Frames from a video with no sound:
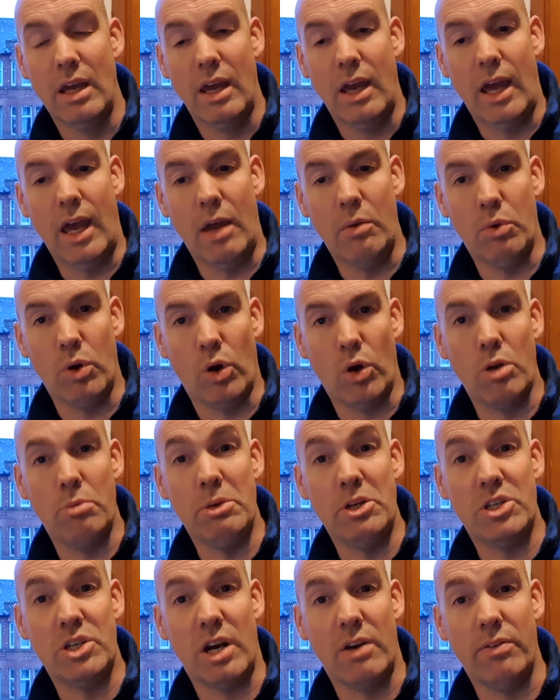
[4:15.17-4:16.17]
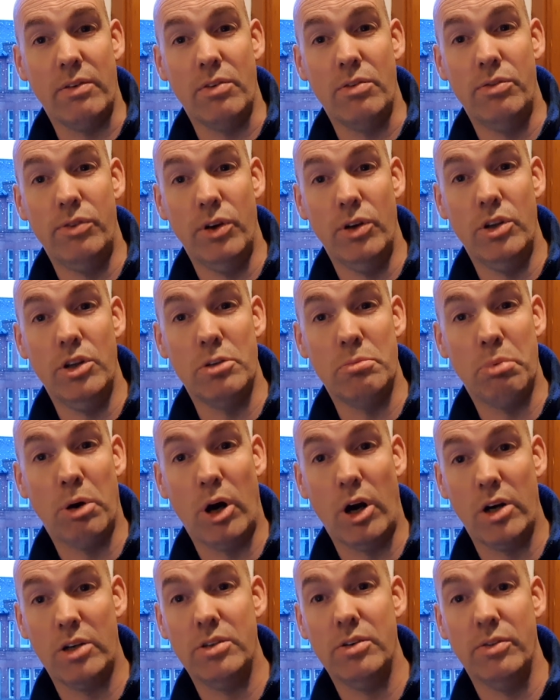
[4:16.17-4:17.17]
not going to be serving food as
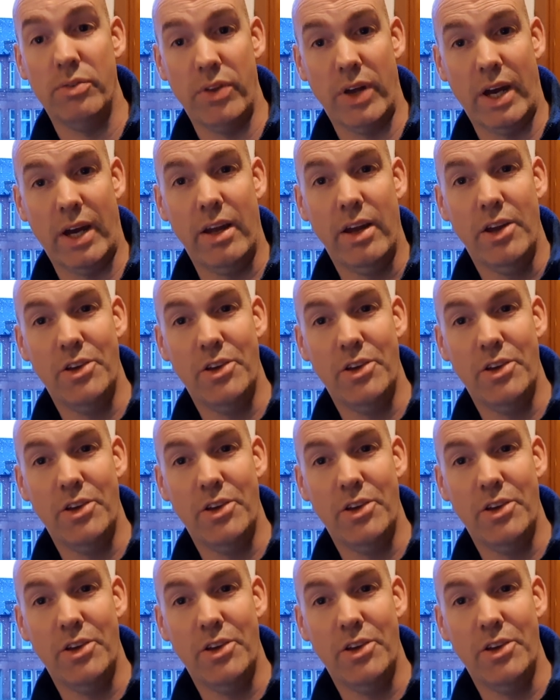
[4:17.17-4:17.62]
part of that.